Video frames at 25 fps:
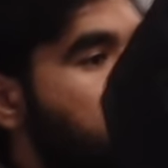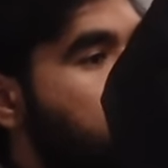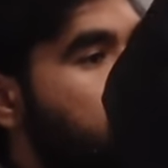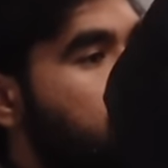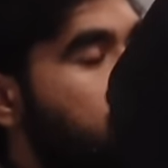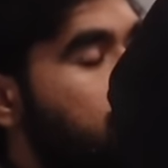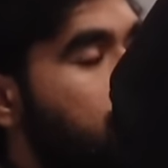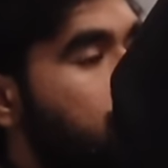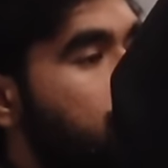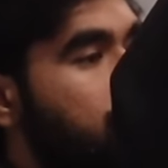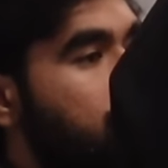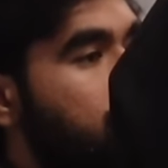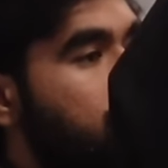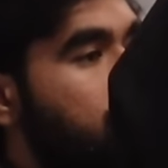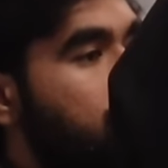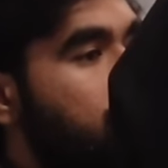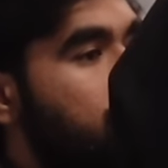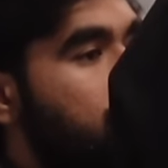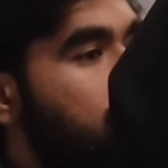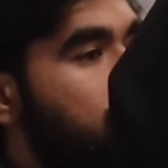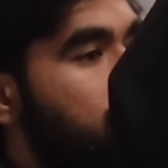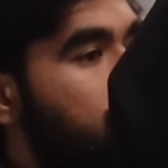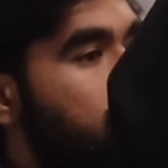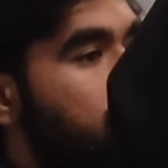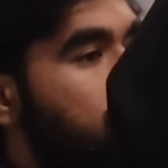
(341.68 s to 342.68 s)

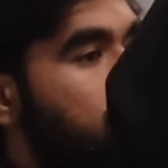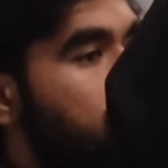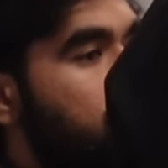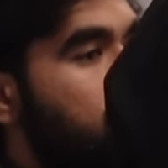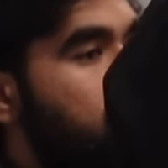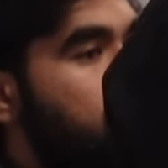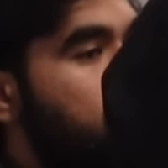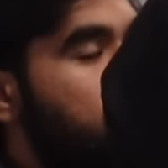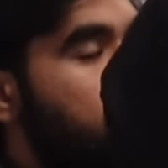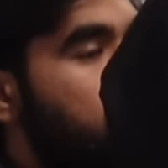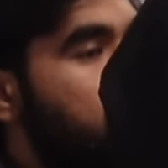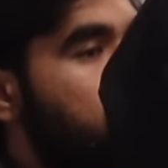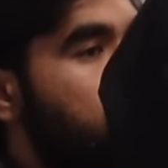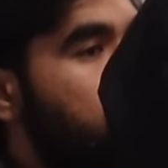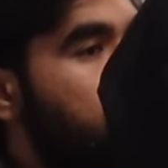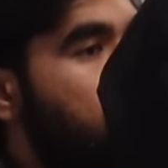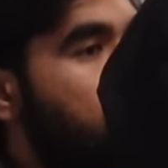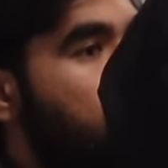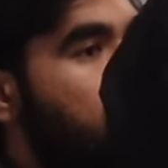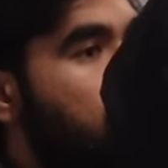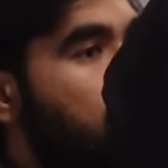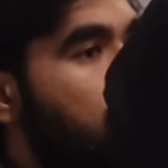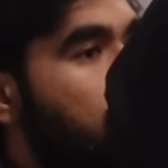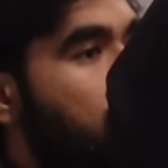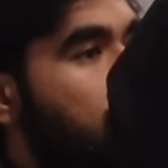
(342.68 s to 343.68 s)

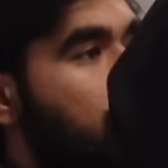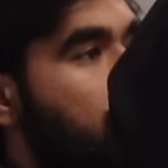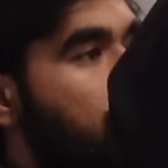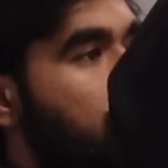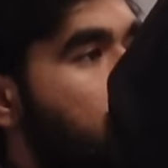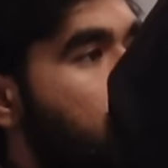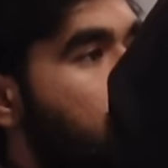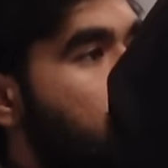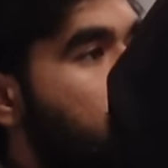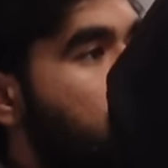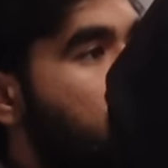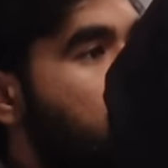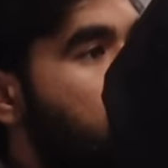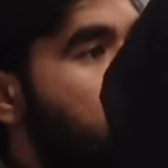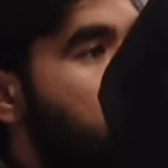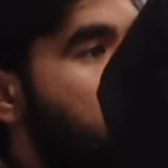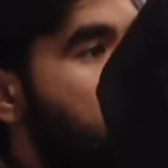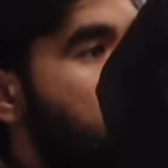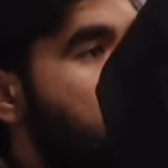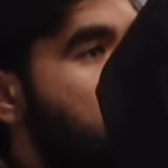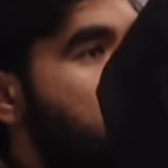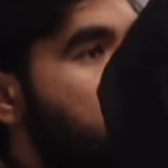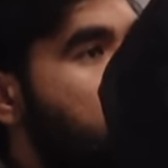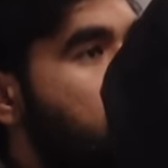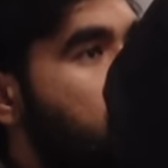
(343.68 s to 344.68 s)

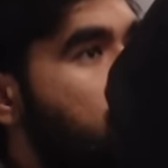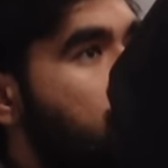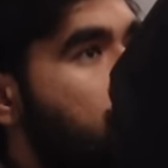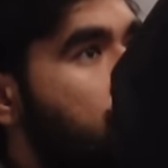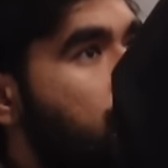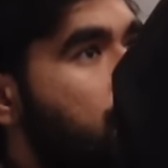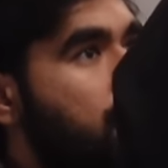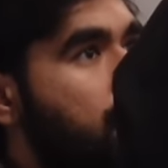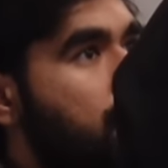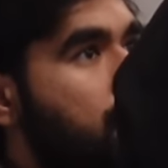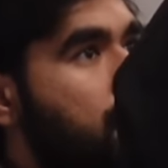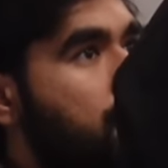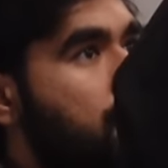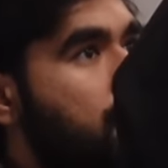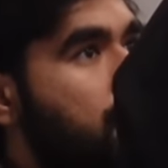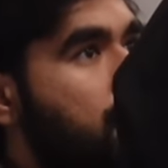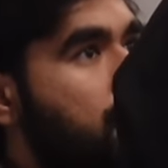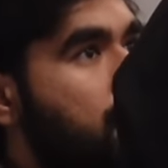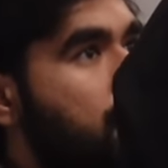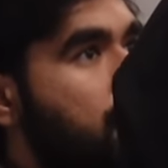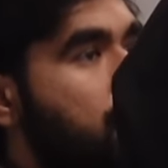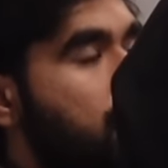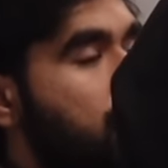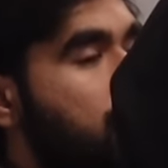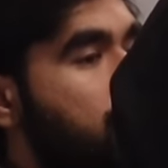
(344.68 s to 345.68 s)

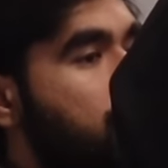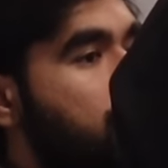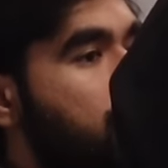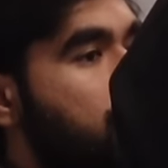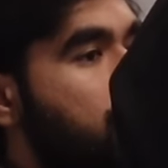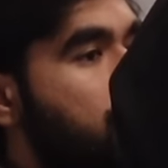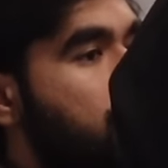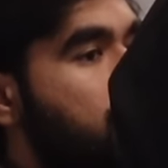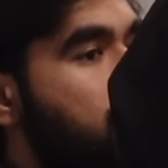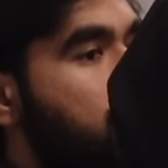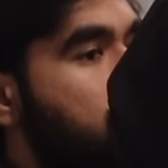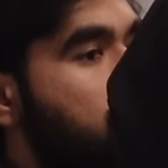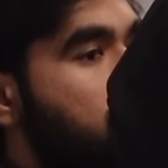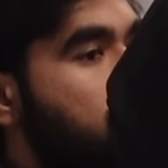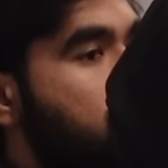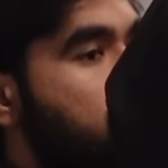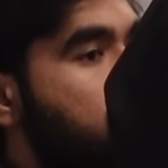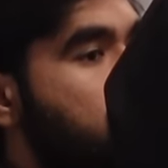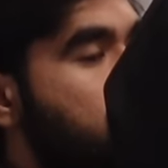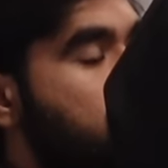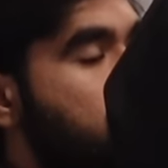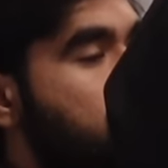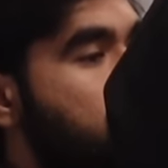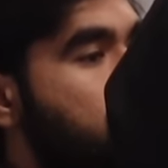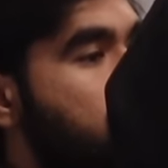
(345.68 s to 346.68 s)

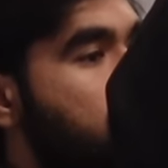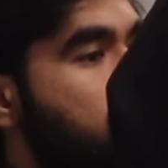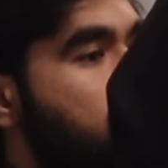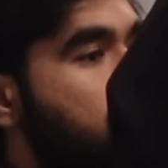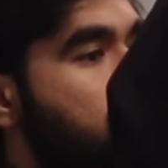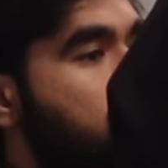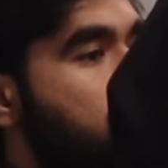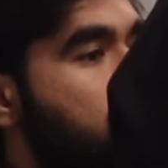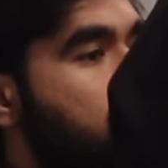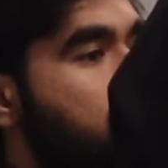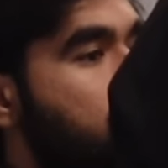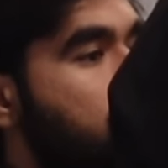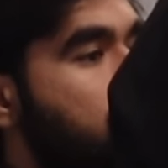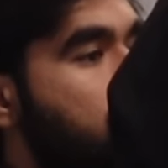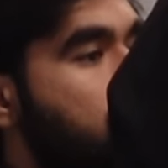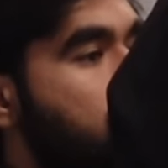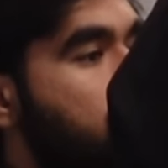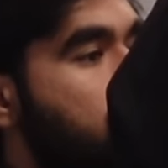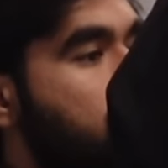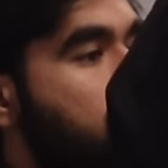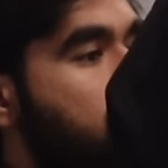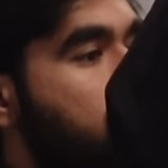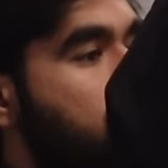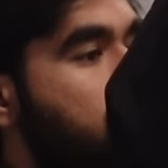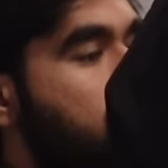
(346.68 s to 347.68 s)

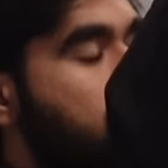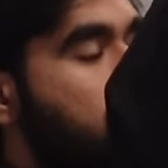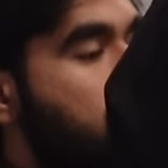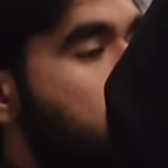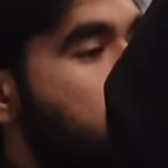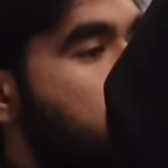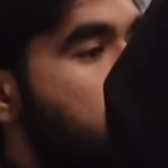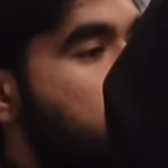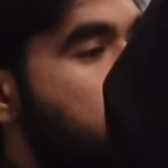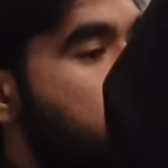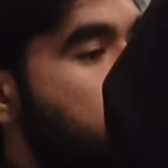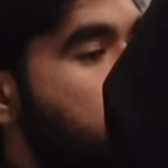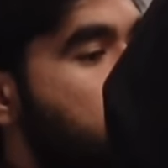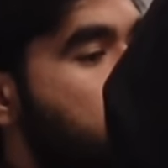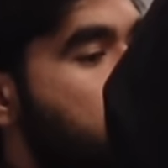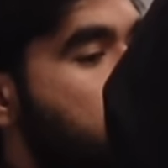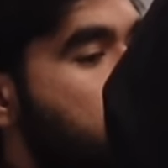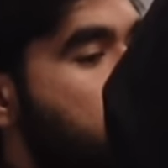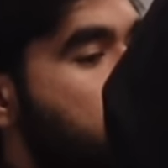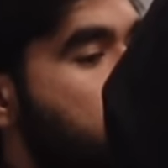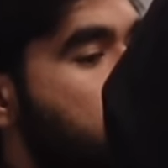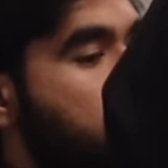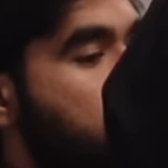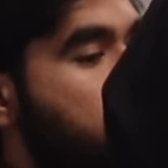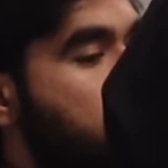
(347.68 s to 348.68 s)

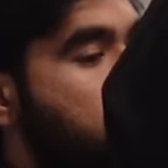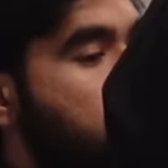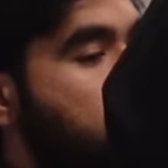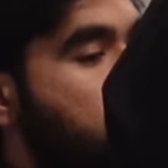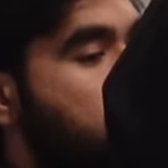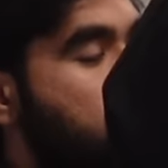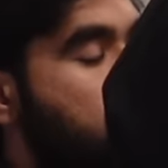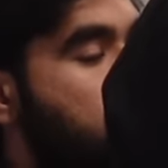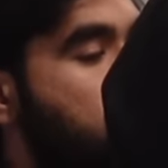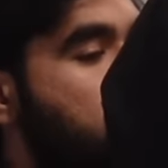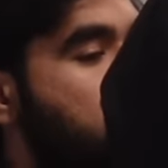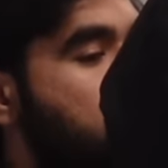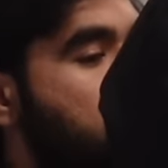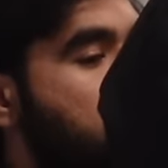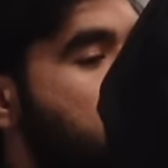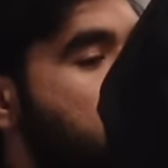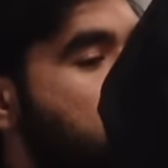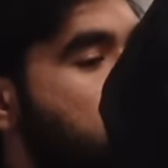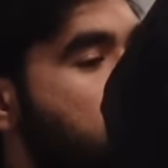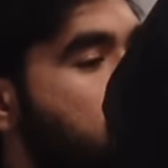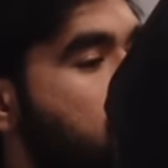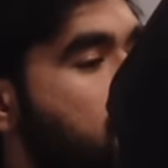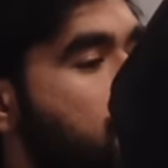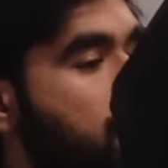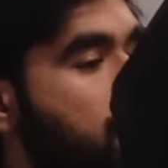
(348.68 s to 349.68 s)
No words are spoken by the person on screen.